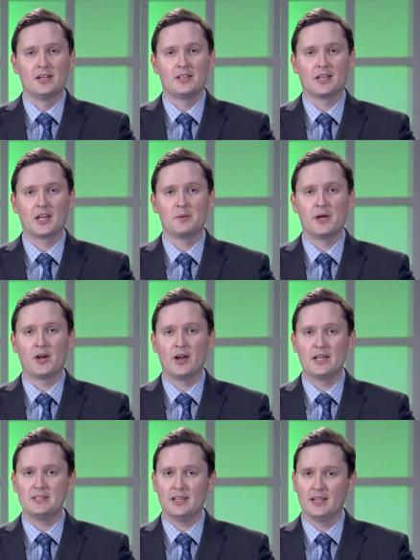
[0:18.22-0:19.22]
To get a better
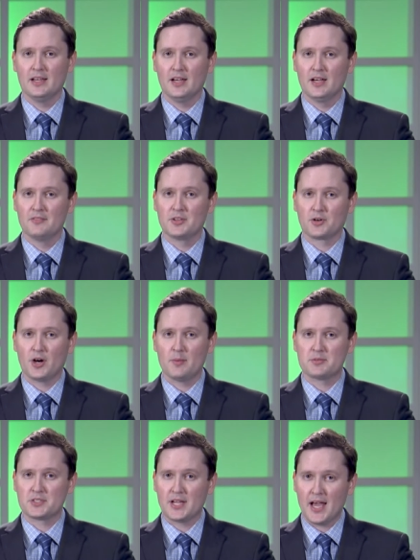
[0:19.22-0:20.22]
idea of the
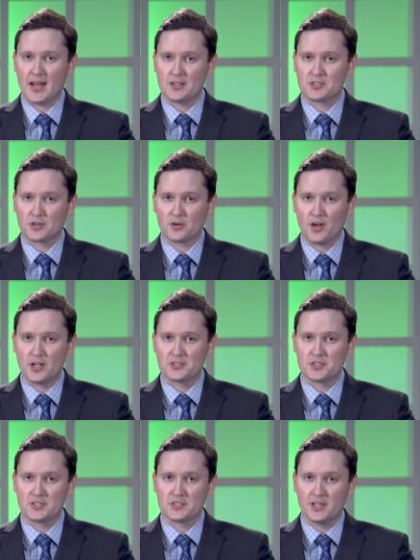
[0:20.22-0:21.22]
crop status
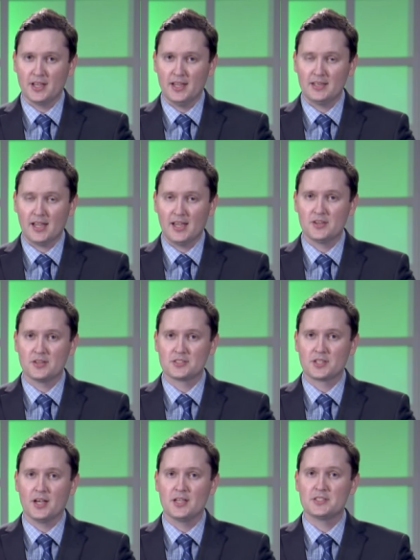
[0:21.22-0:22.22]
across the state and to
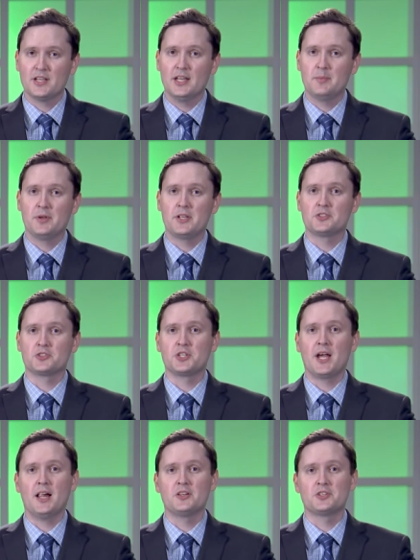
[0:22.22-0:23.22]
discuss any potential
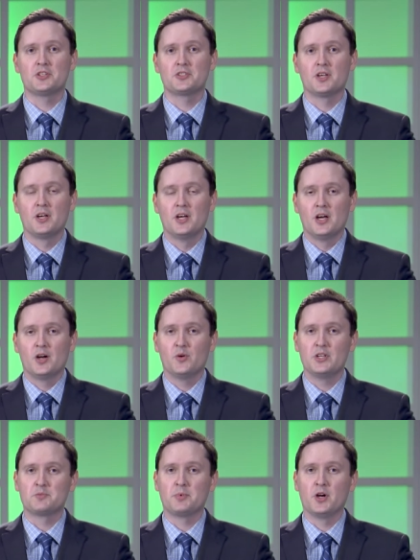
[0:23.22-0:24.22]
challenges,
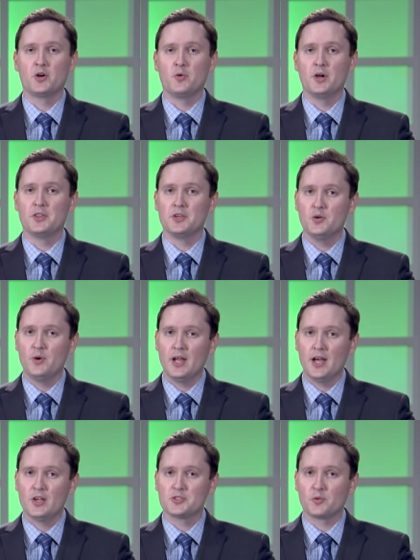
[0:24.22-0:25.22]
we spoke with
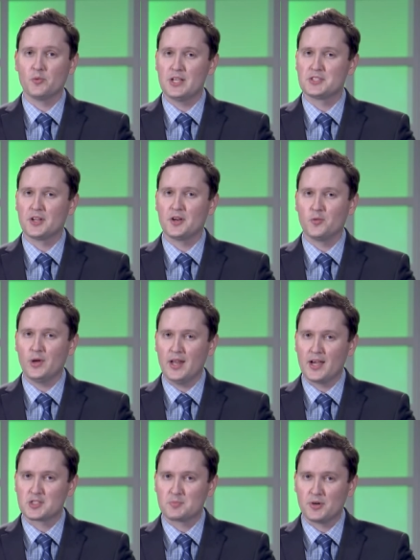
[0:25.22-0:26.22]
UNL's resident wheat
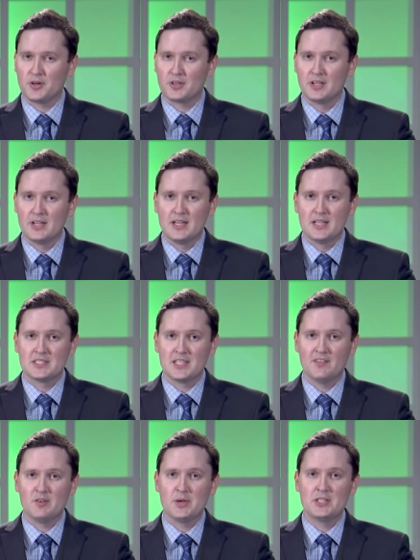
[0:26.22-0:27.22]
expert,
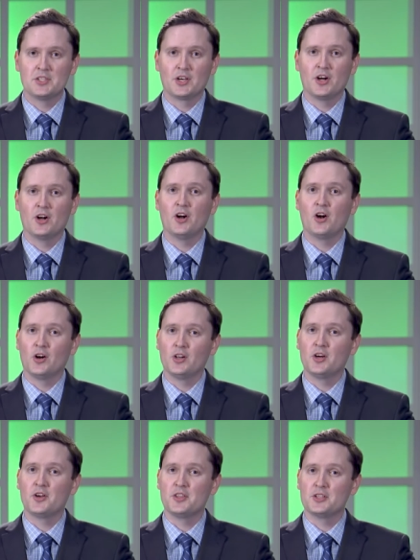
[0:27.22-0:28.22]
Stephen Baenziger,
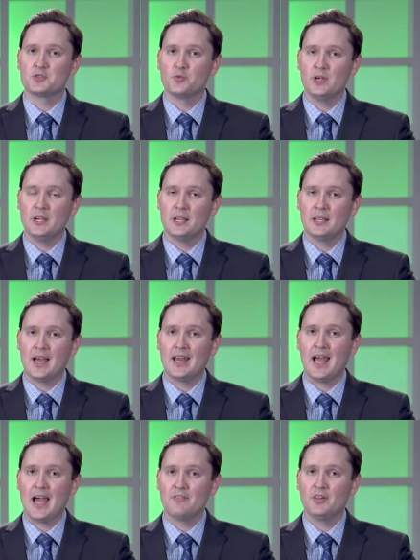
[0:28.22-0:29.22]
earlier this week
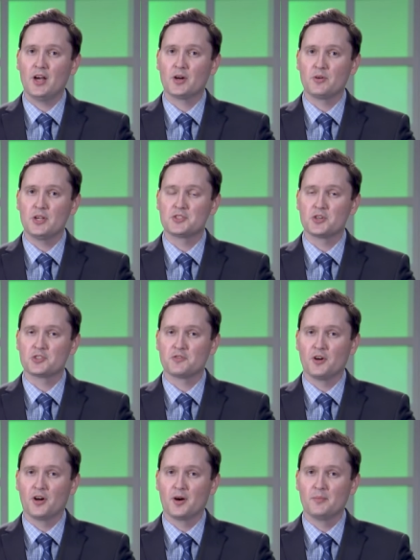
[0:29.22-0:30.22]
at Havelock Research
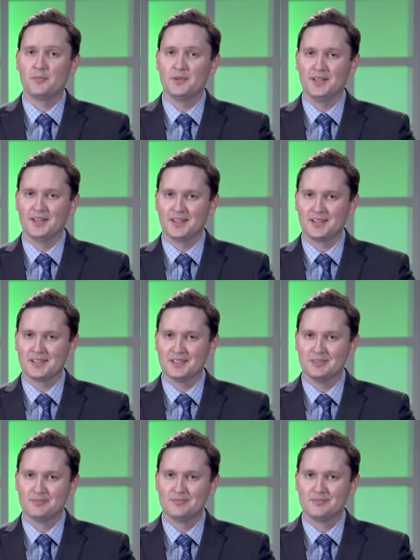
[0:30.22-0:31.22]
Farm in Lincoln.